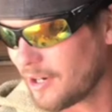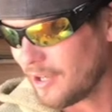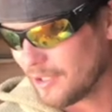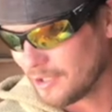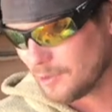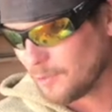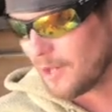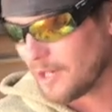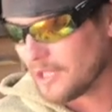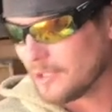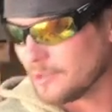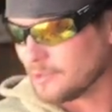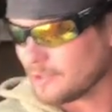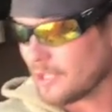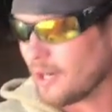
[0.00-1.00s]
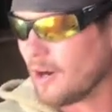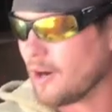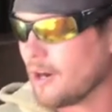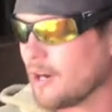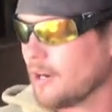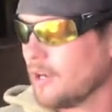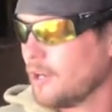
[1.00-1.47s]
colors you want to use
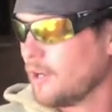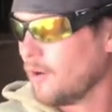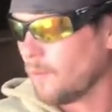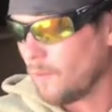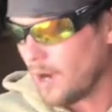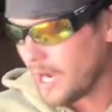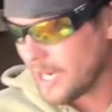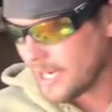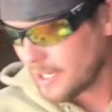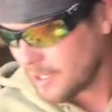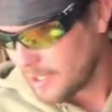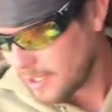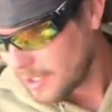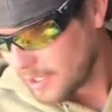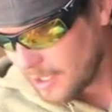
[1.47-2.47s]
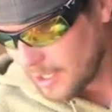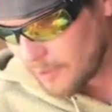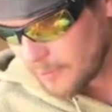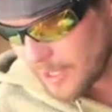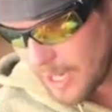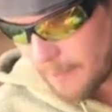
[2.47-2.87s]
are white, we